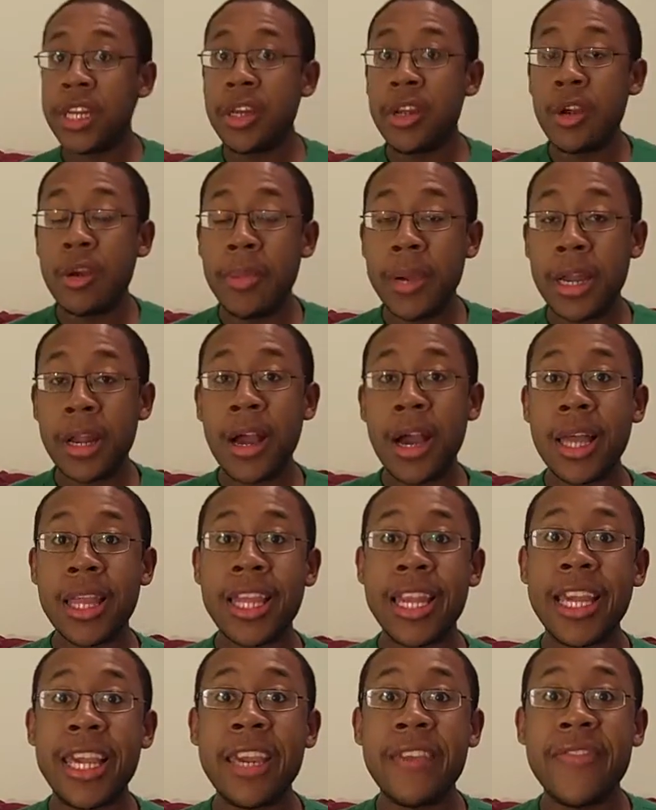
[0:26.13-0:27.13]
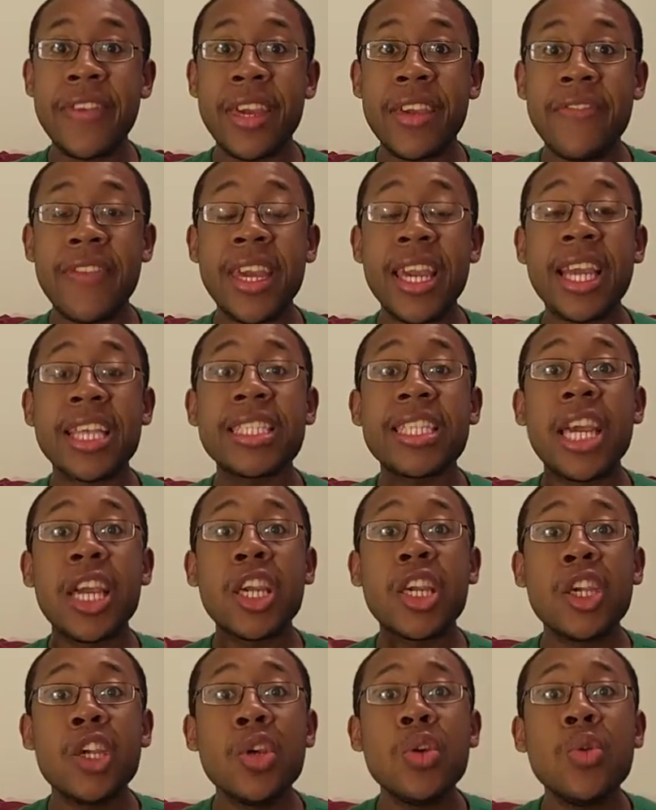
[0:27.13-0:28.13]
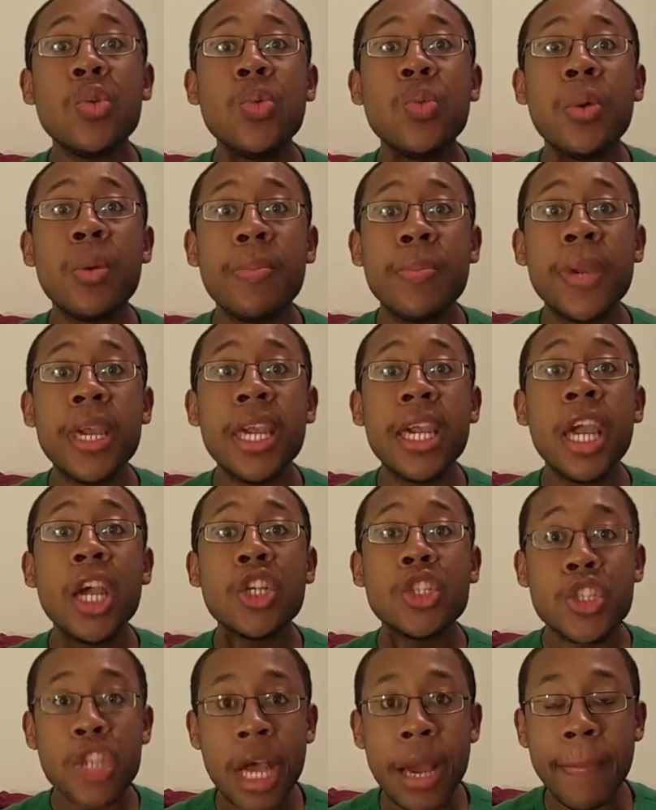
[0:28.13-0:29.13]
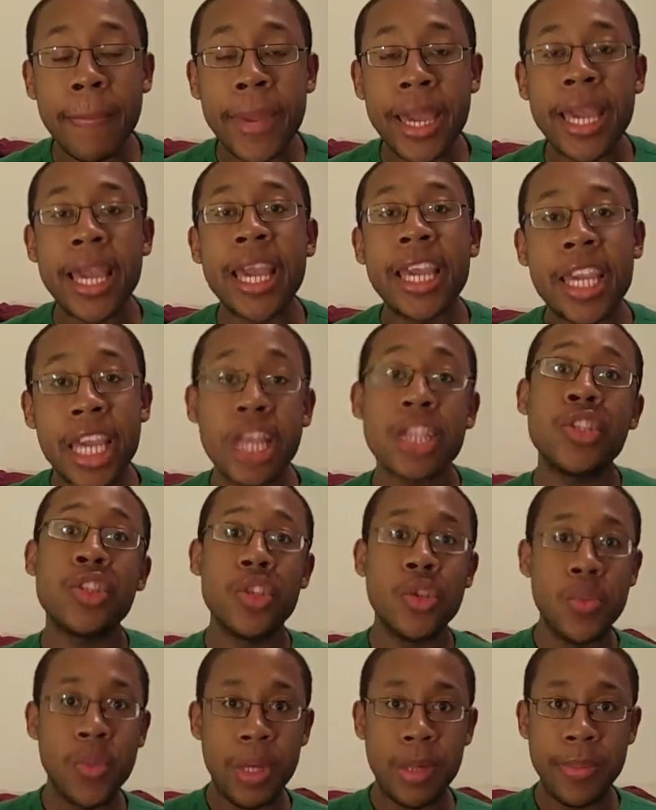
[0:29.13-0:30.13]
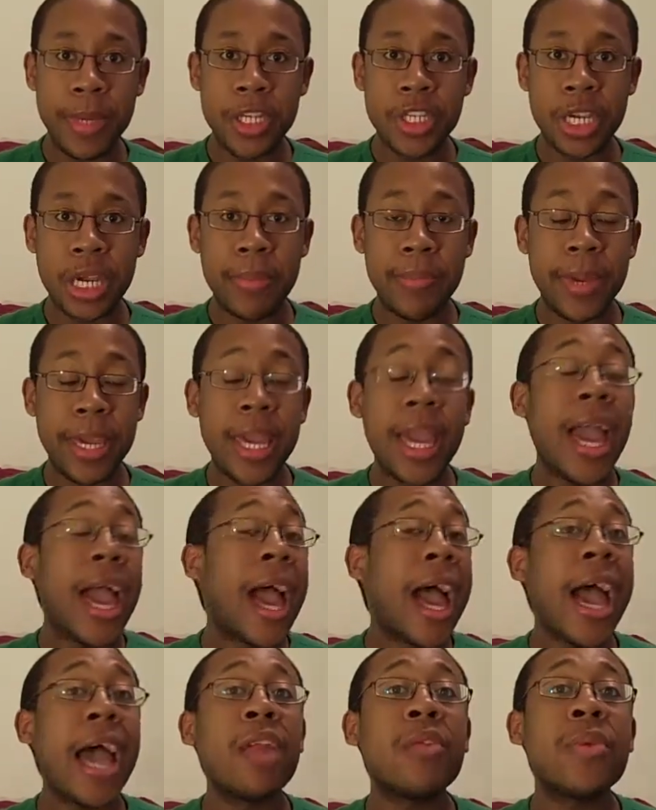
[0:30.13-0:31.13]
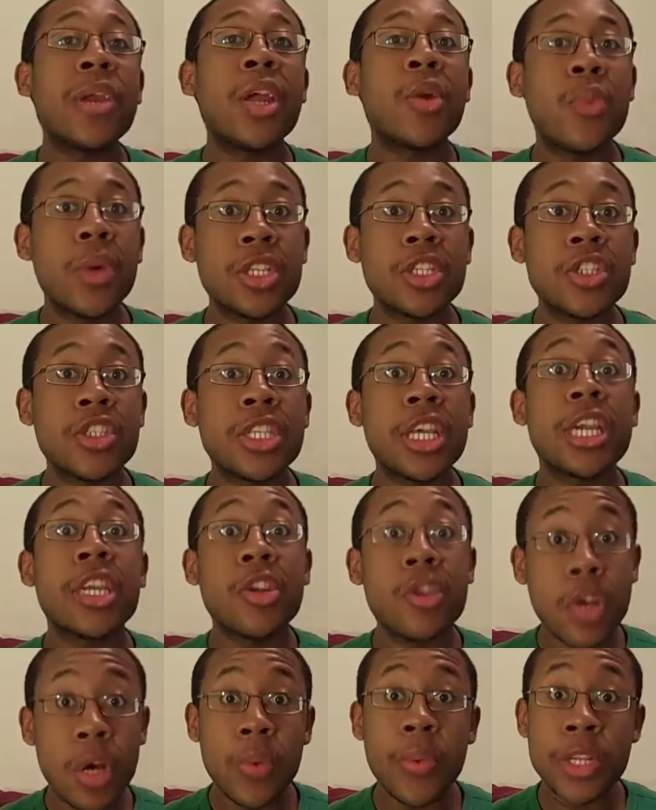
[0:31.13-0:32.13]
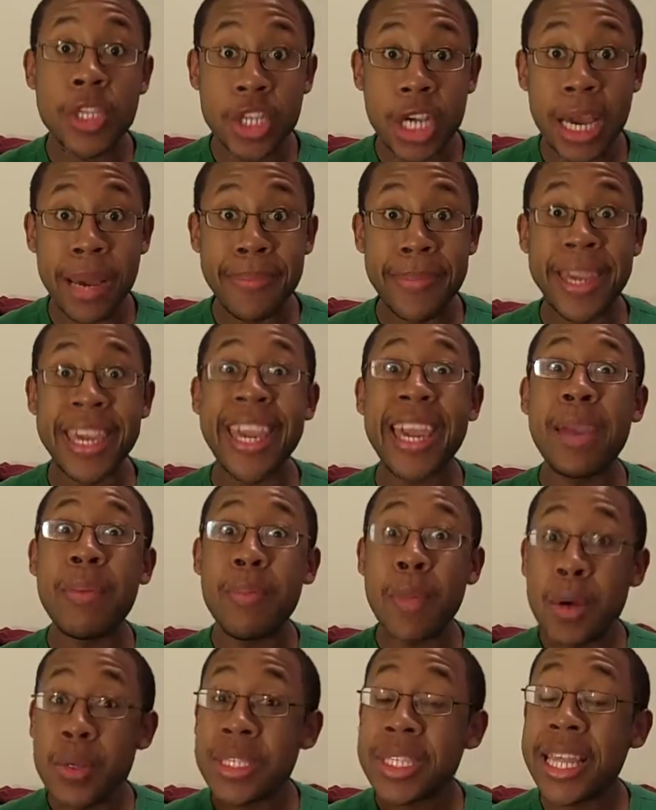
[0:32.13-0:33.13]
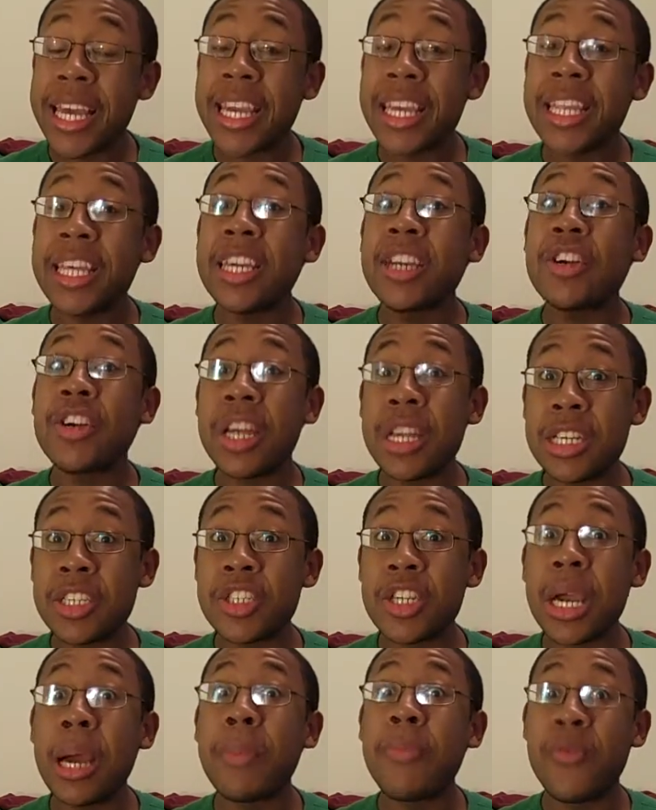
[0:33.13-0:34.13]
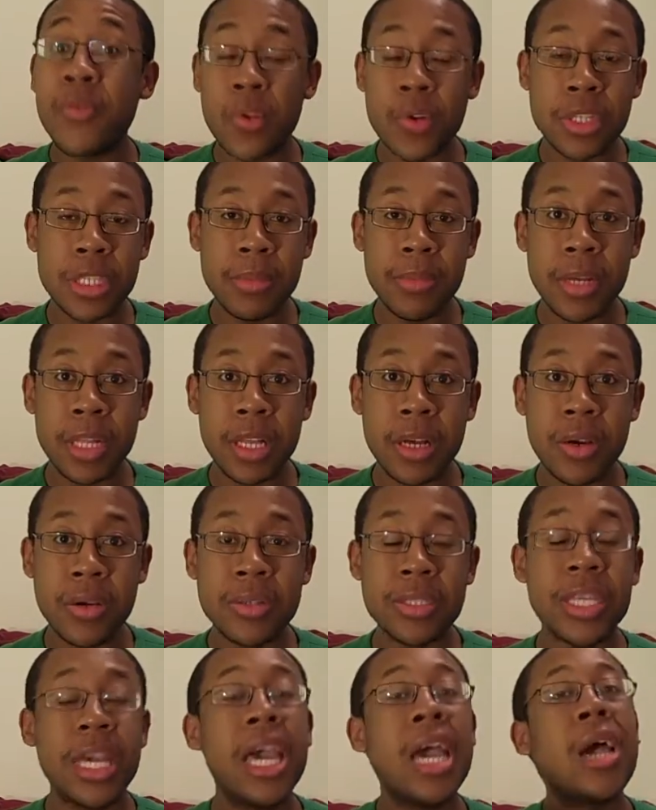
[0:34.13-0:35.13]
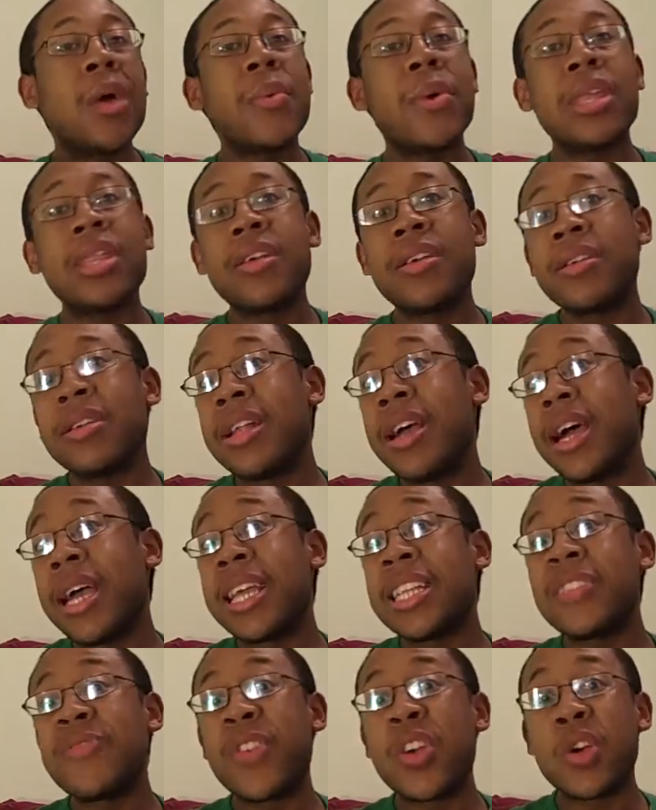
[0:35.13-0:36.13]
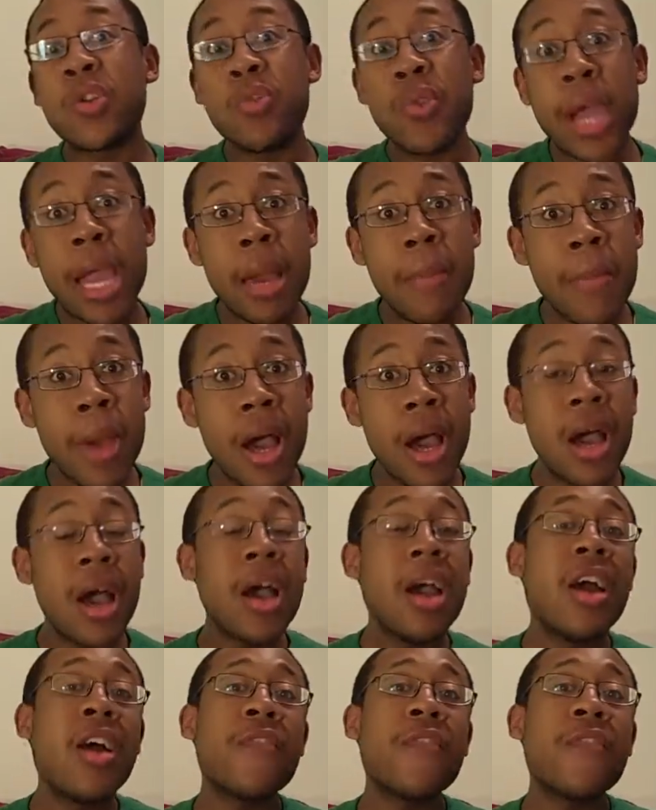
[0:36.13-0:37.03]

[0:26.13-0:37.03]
to know about holiday gift giving is that you will be shopping. Yes, you will be shopping. I don't care what you say, you're going shopping. And most likely you're going to shop for some clothes. Whether or not it's for grandma,